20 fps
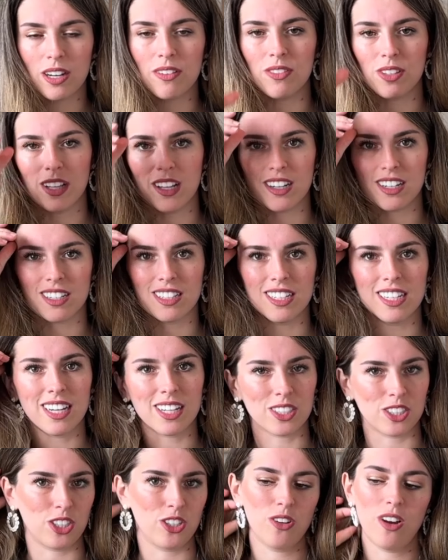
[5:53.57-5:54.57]
have a lot of cleaning
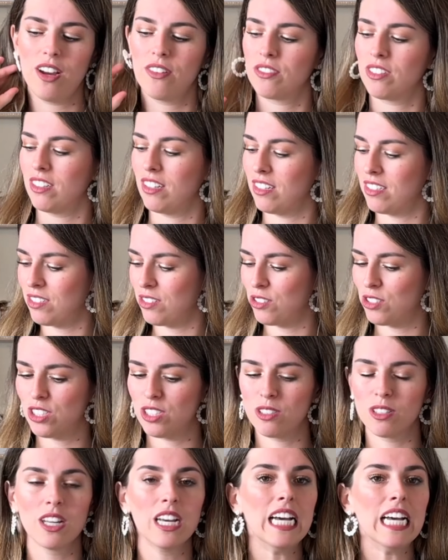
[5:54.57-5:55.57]
to do after this. There's
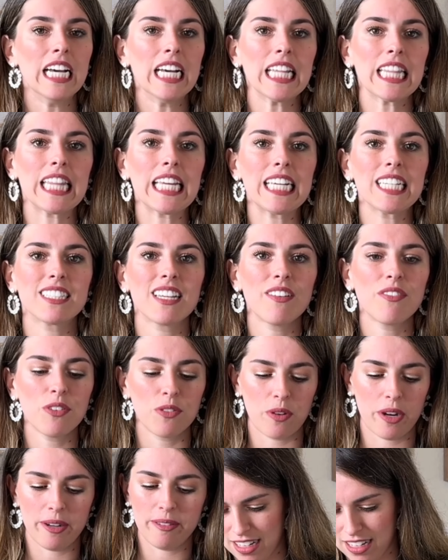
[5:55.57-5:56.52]
things everywhere.